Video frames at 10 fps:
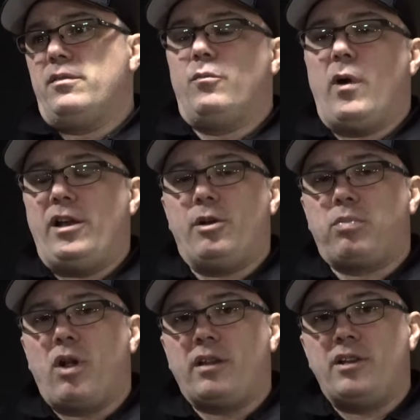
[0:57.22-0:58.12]
when you're
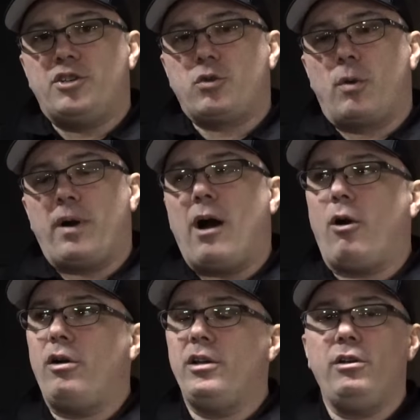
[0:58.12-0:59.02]
plugged into shore
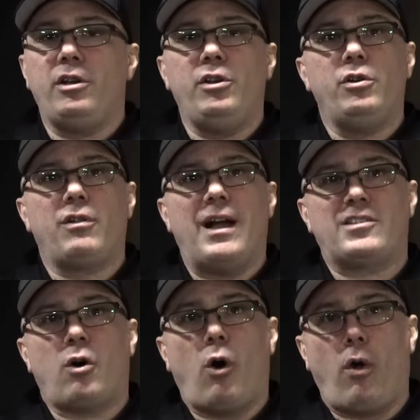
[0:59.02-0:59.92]
power, you can
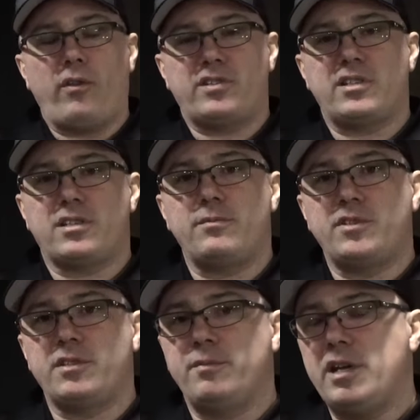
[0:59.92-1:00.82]
utilize all the
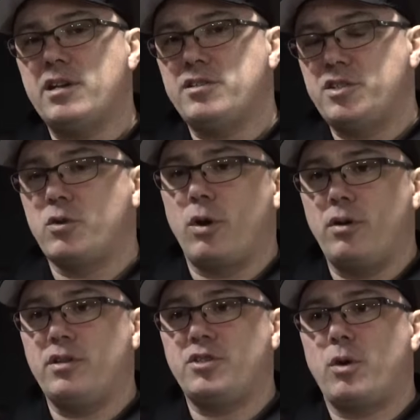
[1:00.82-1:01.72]
systems because
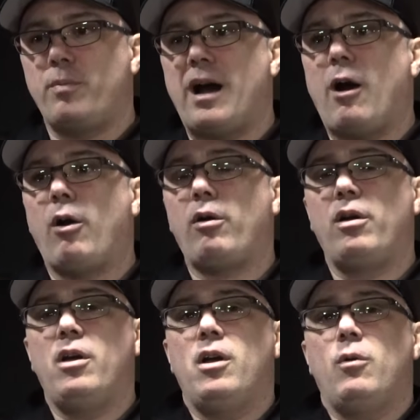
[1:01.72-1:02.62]
the shore power
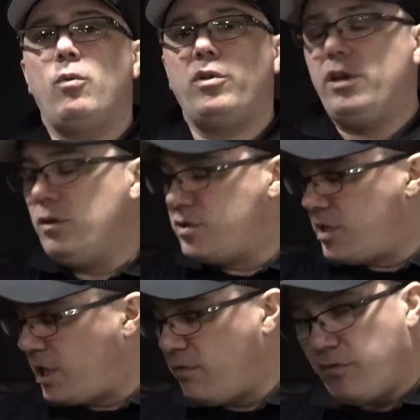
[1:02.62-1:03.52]
will use
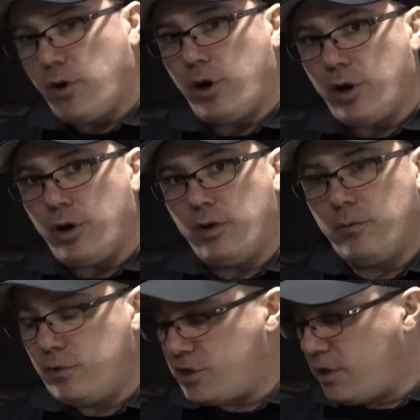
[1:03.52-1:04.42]
the converter,
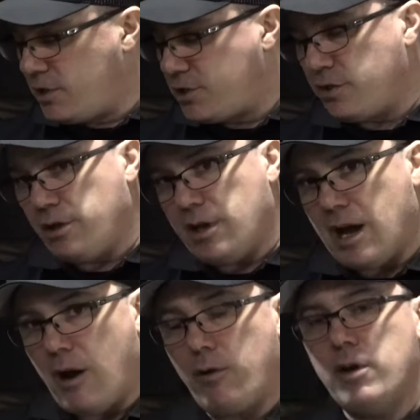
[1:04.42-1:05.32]
which I'm going to show you
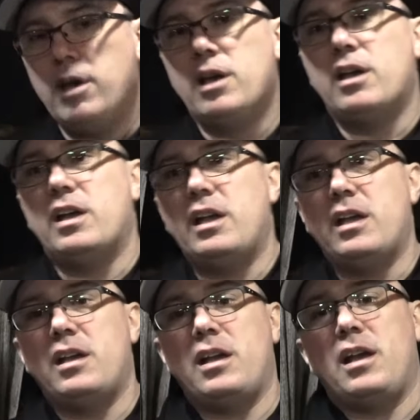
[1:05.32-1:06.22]
now.
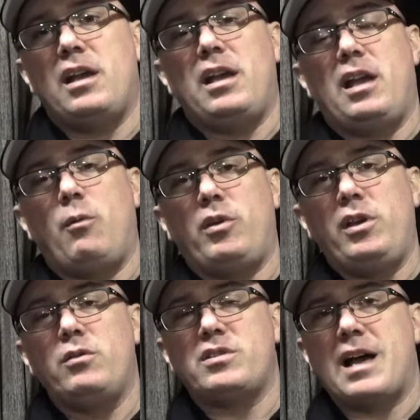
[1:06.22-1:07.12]
It will
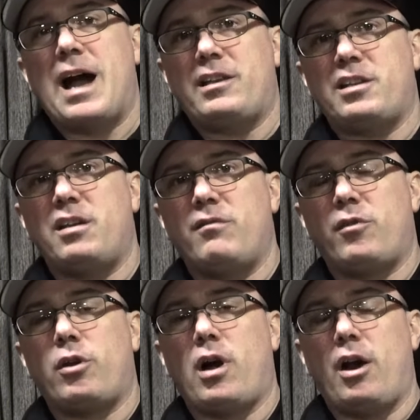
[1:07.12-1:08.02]
use that to
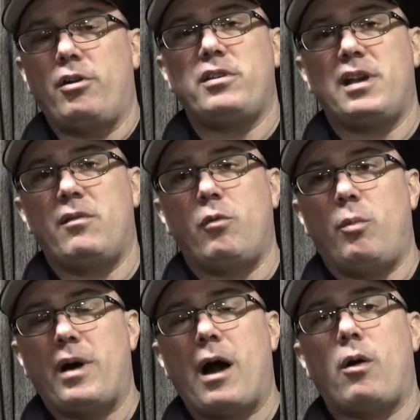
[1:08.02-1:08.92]
convert 110
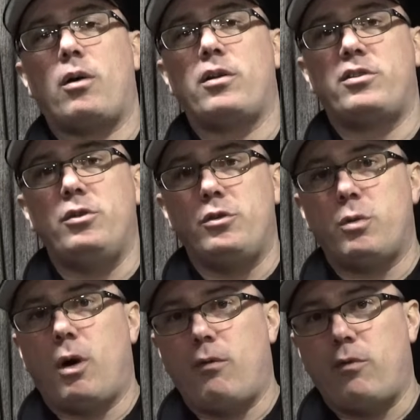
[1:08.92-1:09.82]
volt power to
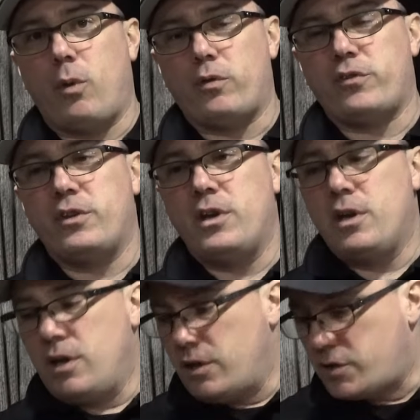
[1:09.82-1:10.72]
12 volts.
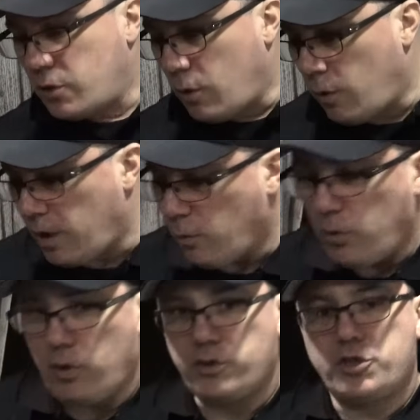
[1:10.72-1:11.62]
So it
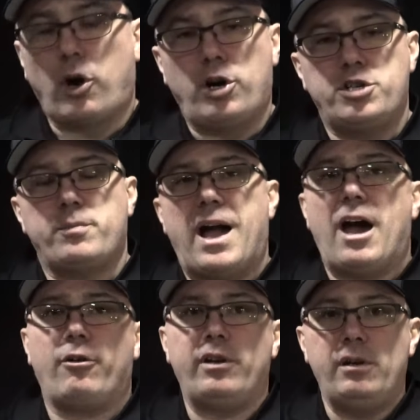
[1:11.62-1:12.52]
will charge your
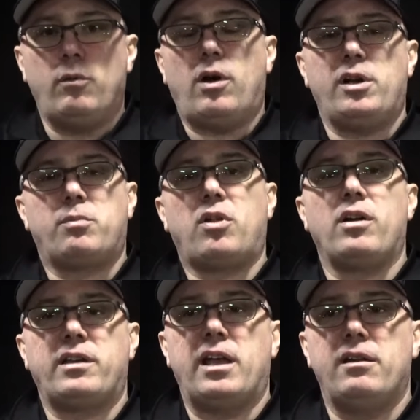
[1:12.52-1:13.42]
battery while you're
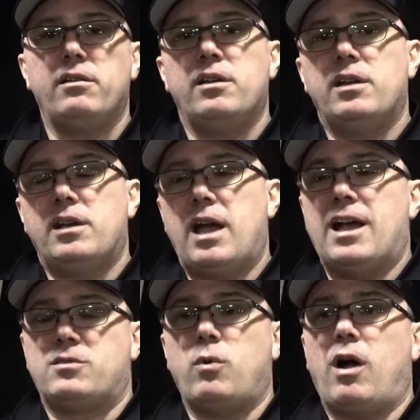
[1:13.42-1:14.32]
plugged in,
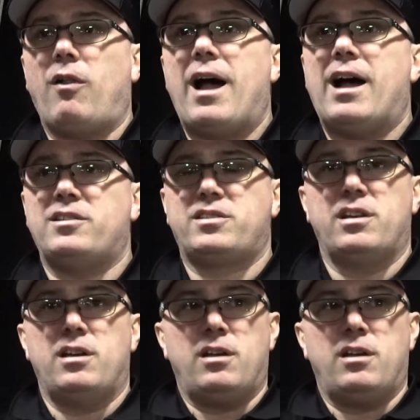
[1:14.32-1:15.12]
as well as